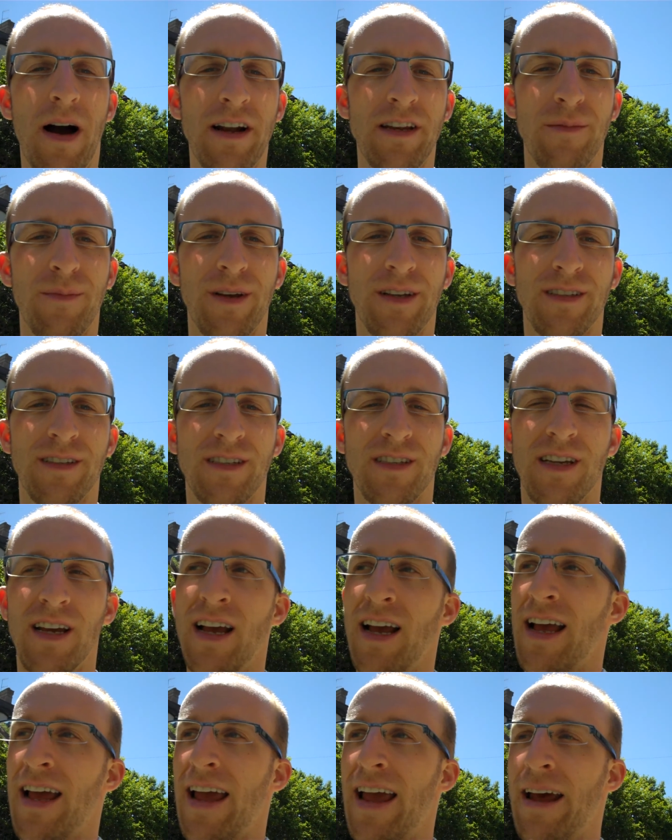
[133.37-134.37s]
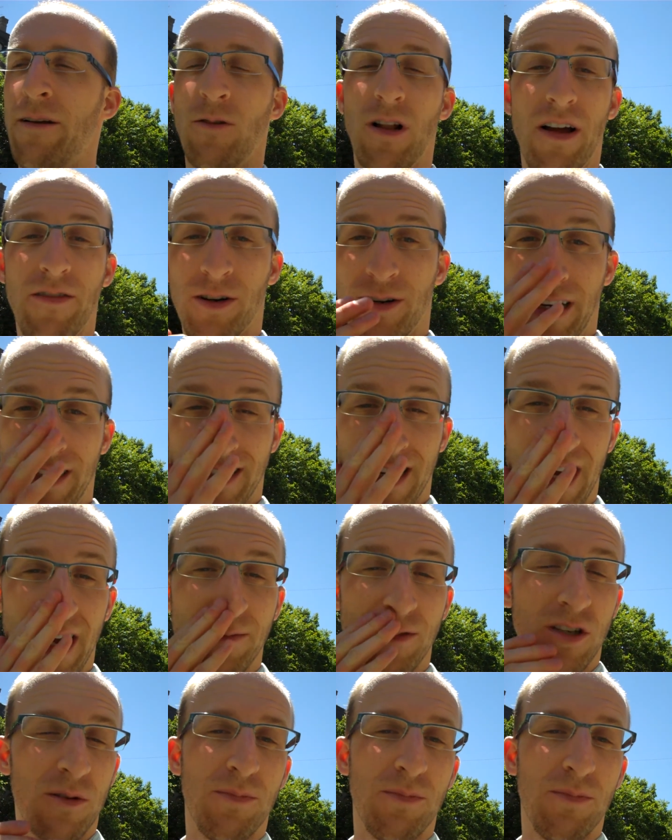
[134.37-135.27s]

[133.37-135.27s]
the monuments, and we'll have a great time.